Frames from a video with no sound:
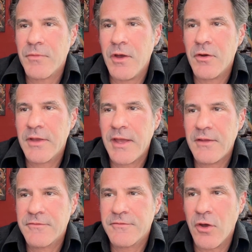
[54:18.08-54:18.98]
Okay,
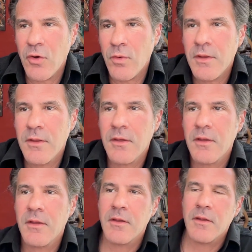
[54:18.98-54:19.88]
so
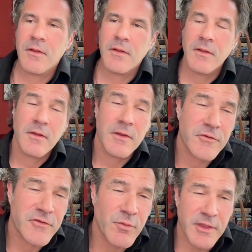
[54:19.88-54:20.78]

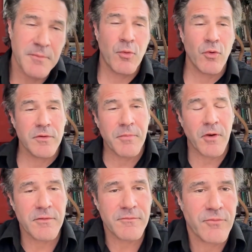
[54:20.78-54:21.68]
here's a really important
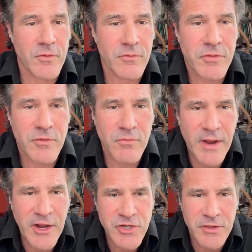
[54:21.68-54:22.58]
part for the
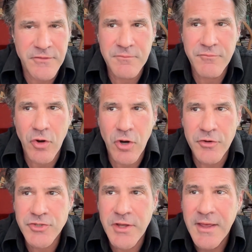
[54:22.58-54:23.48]
rationalism for
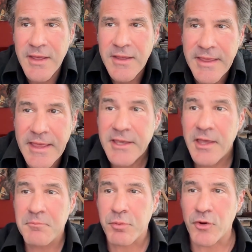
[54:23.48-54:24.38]
orange. It
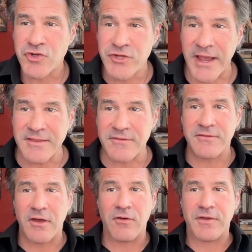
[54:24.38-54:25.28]
can project
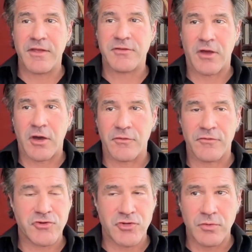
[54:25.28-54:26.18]
itself into
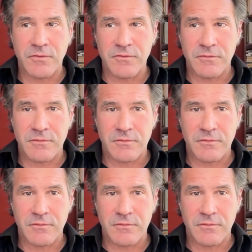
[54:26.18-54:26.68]
others' shoes,